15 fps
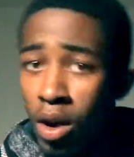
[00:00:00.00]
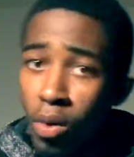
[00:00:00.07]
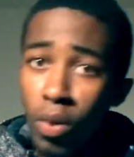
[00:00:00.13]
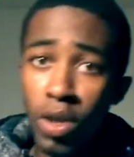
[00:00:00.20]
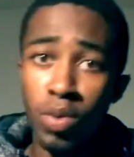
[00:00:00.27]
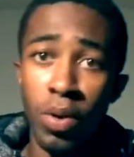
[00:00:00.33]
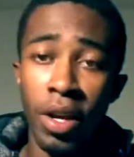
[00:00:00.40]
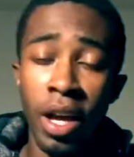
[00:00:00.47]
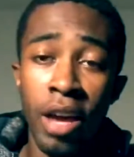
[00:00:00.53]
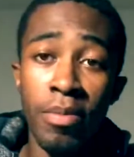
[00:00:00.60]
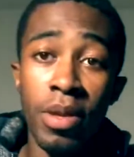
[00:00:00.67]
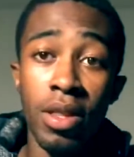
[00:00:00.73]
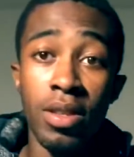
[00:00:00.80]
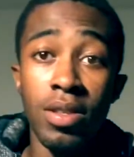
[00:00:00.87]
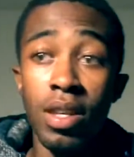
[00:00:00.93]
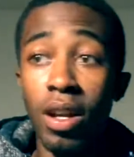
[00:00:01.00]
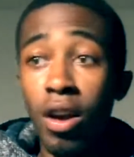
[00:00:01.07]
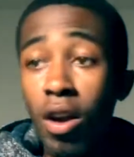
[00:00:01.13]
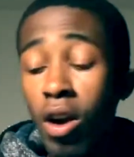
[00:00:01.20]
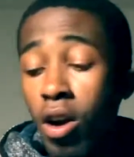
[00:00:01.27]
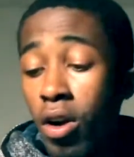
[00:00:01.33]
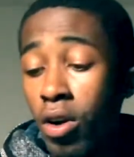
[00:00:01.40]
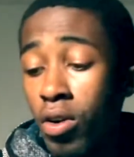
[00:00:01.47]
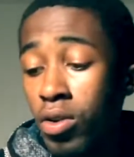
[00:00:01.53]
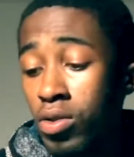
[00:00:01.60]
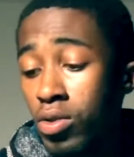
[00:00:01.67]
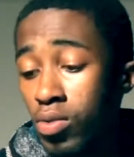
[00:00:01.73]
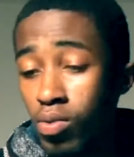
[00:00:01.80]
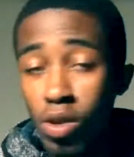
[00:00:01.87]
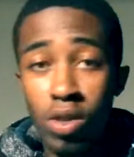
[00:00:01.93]
Which one gave me the sicker
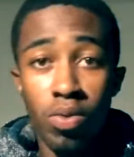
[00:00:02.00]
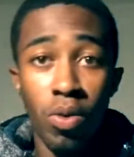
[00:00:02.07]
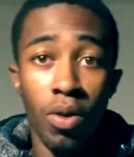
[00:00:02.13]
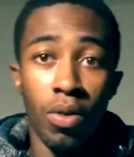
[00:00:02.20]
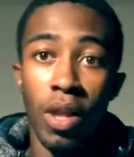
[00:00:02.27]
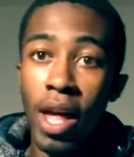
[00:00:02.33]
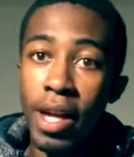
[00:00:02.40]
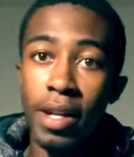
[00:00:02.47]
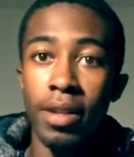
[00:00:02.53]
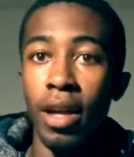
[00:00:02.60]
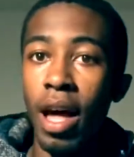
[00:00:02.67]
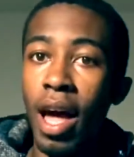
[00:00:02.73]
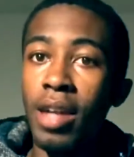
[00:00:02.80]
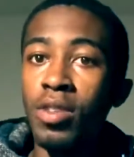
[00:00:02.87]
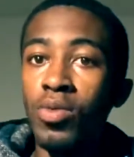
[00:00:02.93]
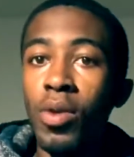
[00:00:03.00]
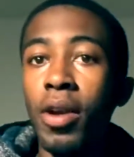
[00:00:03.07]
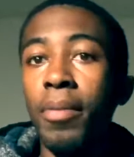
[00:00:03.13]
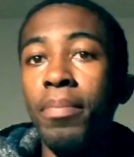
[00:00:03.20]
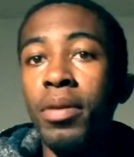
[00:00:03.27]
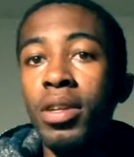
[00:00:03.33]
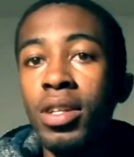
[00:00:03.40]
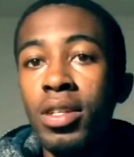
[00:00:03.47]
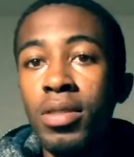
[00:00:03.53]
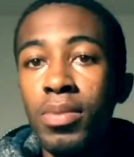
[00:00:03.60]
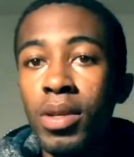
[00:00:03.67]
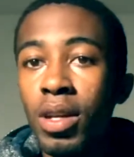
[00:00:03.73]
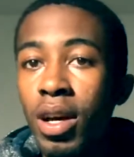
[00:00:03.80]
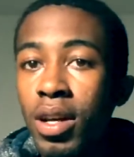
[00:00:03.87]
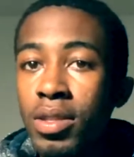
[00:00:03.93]
O's? Which one, like, I just want opinions
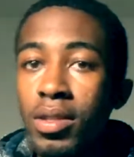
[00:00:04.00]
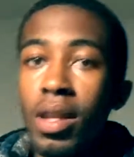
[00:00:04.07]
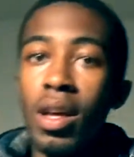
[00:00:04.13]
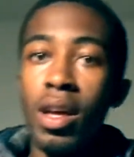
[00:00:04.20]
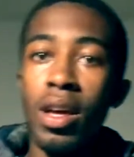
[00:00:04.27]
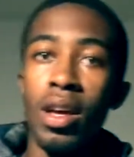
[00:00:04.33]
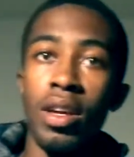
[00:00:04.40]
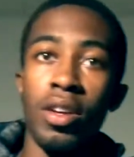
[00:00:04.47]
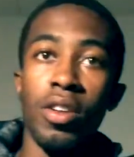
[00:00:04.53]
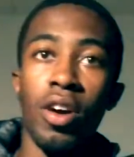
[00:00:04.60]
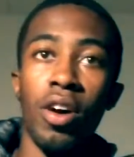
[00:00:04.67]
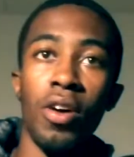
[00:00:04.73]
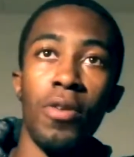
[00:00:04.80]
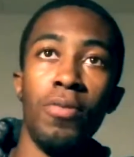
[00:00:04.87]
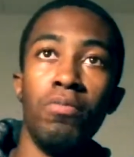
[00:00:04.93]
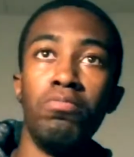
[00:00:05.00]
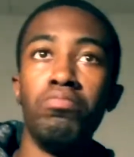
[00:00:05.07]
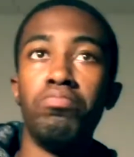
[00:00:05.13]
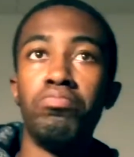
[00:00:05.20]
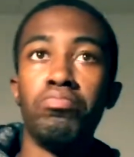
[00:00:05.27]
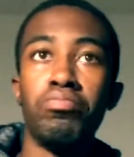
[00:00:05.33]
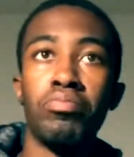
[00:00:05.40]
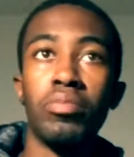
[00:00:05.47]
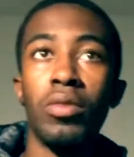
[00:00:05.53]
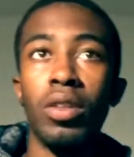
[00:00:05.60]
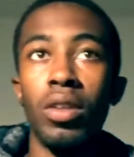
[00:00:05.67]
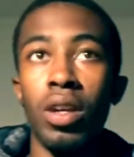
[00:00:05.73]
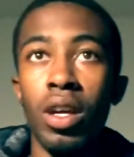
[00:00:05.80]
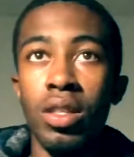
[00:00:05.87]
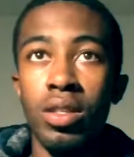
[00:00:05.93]
because, you know,
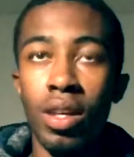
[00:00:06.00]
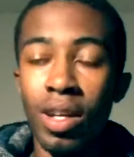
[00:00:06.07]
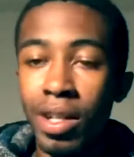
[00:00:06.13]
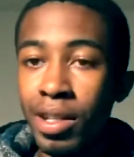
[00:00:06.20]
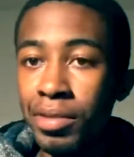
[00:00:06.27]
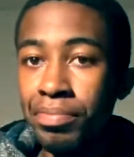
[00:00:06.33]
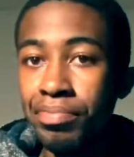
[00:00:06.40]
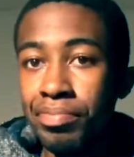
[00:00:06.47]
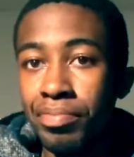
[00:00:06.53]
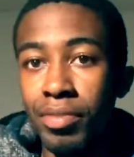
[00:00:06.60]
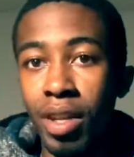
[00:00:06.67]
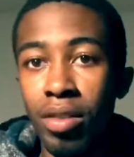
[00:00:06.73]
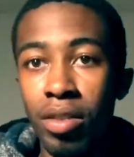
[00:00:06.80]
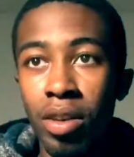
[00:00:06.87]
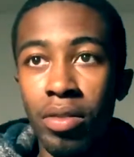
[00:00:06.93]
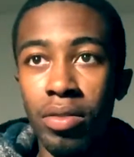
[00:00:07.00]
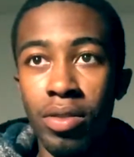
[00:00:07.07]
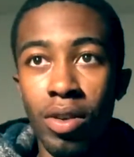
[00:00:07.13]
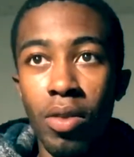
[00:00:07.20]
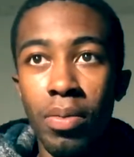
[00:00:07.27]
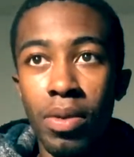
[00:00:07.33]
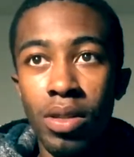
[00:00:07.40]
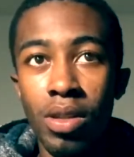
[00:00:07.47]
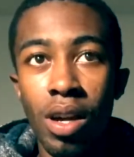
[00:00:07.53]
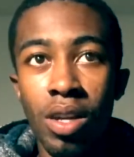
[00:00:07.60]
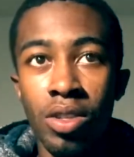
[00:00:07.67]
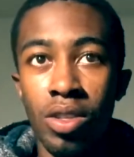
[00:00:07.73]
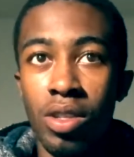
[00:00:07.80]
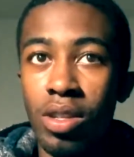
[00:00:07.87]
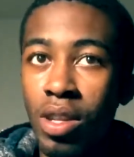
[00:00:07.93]
it's, I don't know, it's open
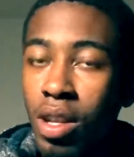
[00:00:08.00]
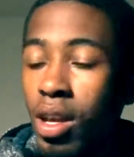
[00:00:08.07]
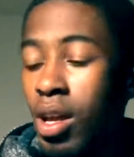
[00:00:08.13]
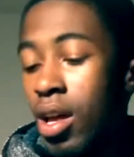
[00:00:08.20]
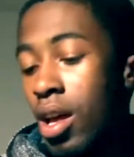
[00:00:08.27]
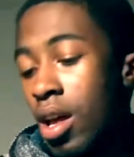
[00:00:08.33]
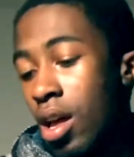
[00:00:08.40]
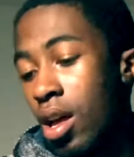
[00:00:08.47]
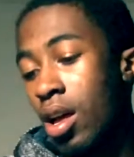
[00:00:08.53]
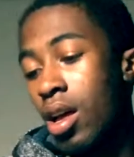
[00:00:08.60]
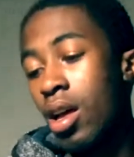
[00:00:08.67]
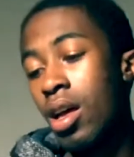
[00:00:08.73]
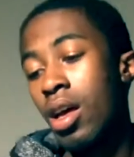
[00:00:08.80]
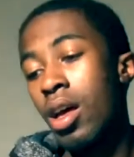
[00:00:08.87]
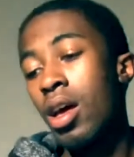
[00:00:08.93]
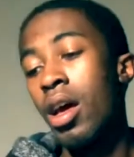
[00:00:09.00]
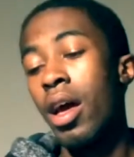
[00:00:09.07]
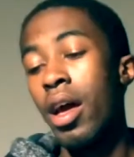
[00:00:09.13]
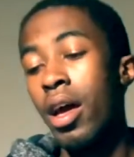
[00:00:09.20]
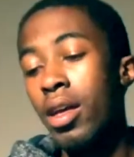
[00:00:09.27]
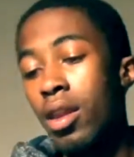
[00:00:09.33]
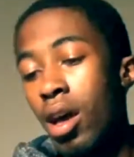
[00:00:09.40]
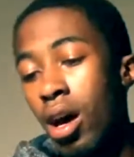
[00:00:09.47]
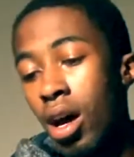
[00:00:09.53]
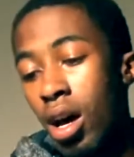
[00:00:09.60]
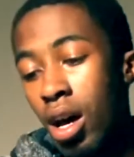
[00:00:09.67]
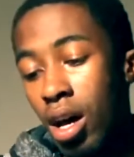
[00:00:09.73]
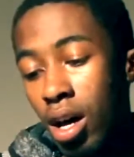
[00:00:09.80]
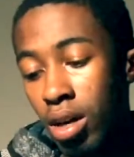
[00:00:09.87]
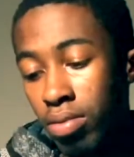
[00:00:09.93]
discussion. And,
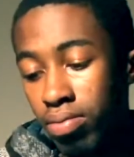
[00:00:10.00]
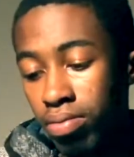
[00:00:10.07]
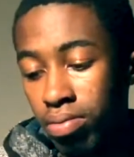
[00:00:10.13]
I